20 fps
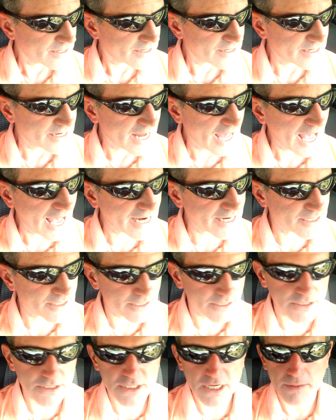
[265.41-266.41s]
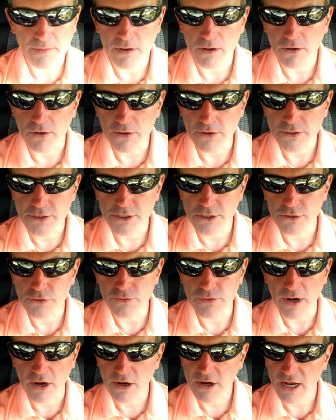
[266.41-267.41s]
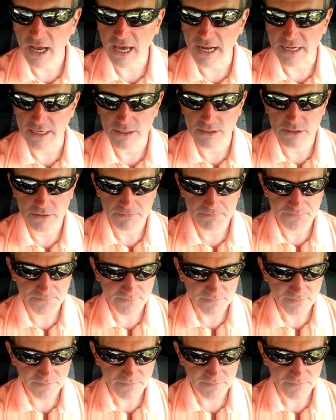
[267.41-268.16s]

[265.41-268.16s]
not dissimilar to narcotics.